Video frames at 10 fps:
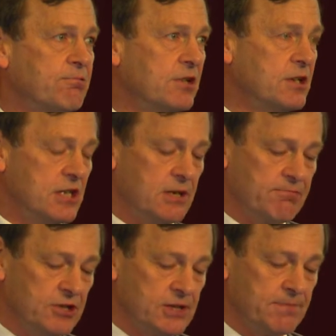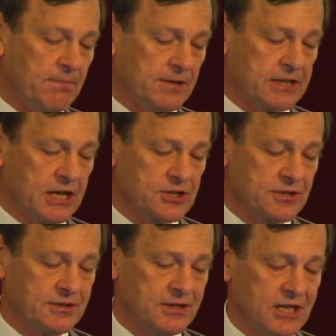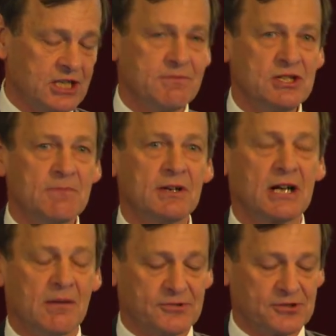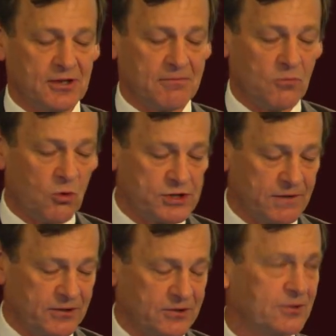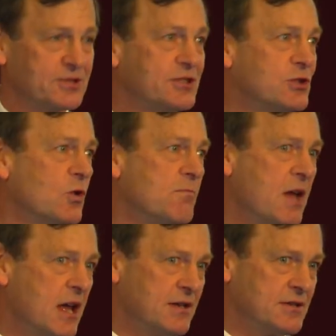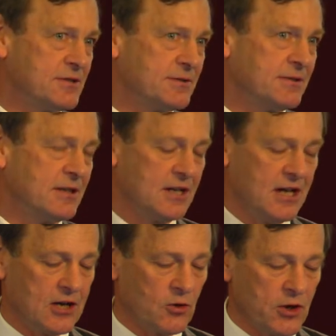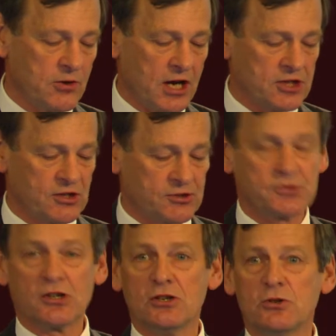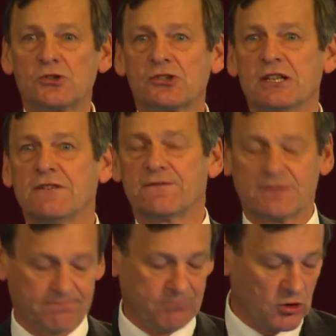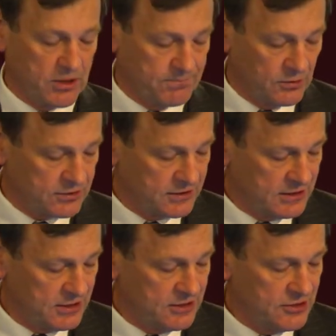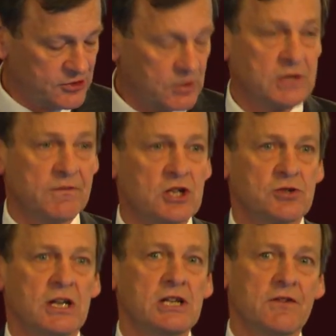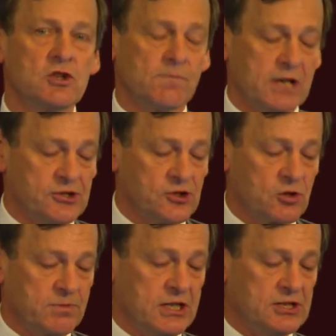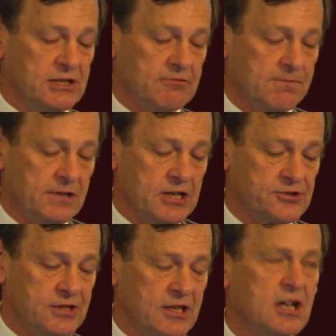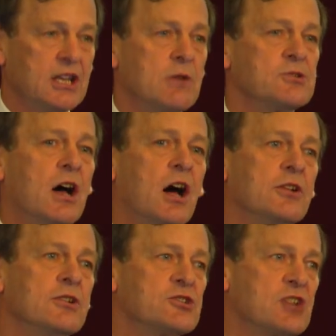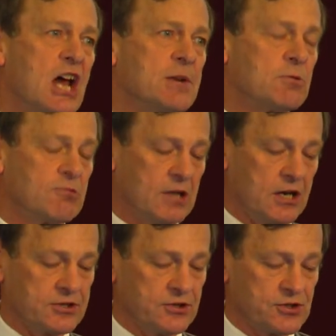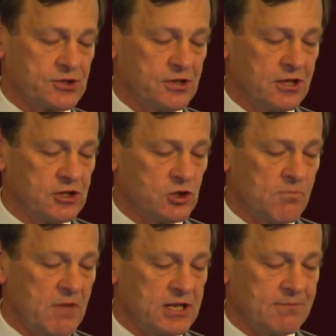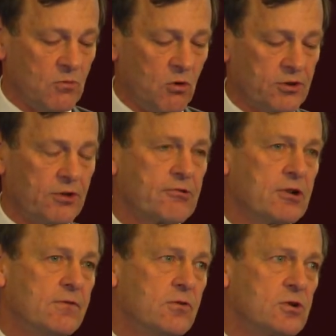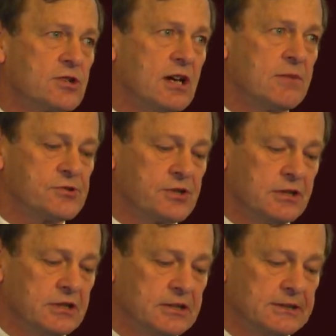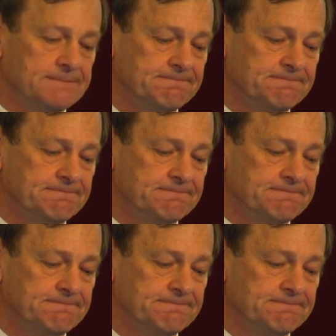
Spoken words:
in a printed publication, it immediately becomes more difficult to amend. And although NISOPs was a loose-leaf pocketbook, so individual places could be easily replaced, there was an understandable reluctance to amend it more than 3 or 4 times a year.